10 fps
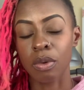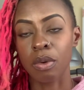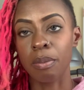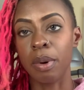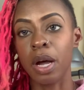
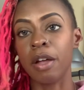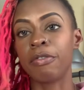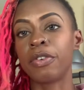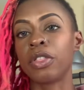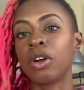But
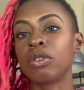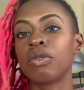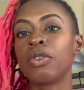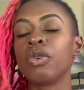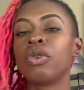for those of
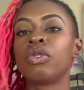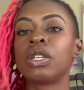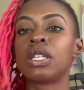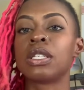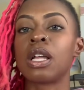you who
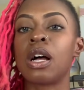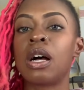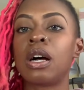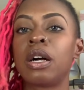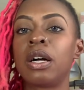just, uh,
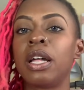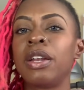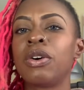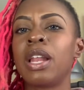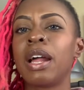I
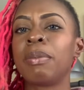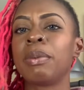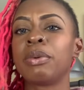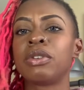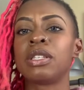know a lot of
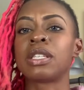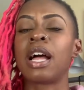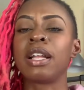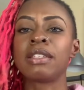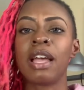people just
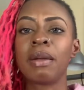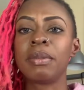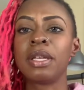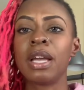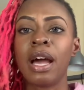contact
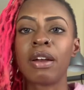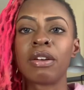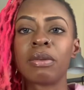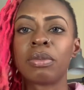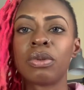me out of
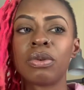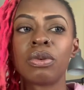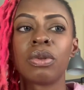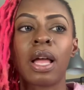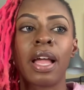the
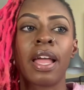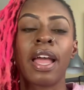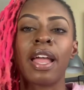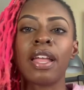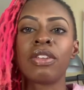blue, like,
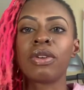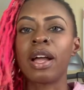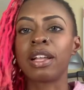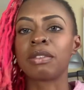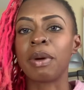hey, you
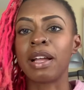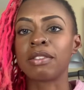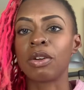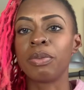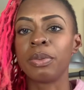got spots
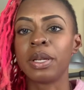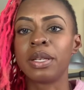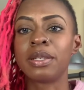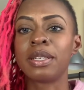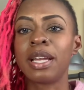
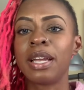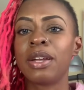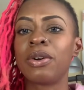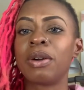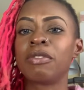open today,
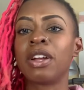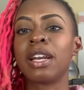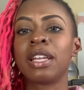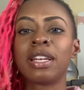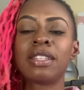or I'm trying to
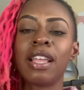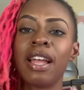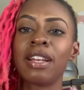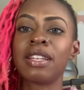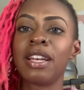get a
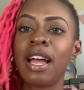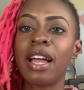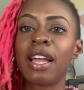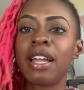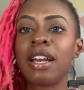tat
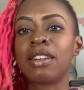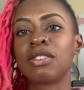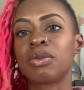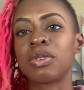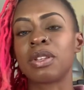tonight. I
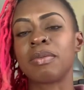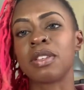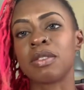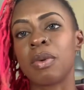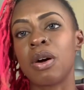just want something
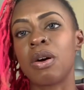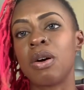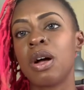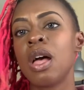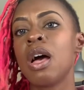
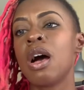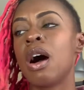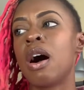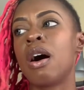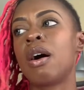small.
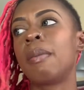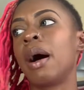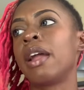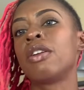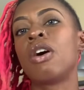Um,
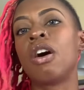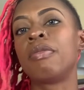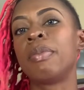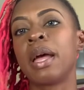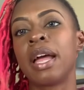I know
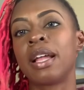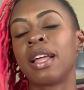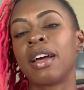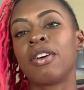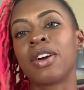off bat,
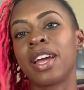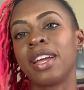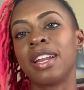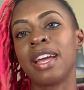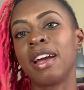like, okay,
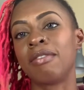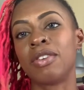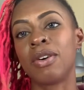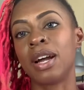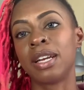they have
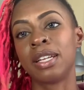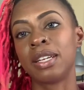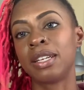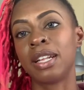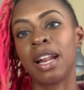no
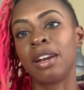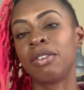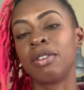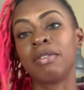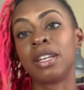idea that I
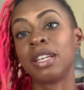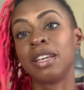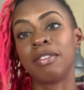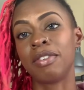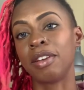don't even
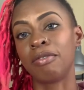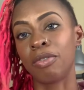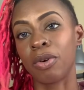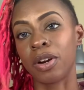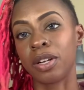live in
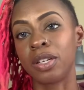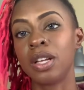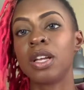Florida.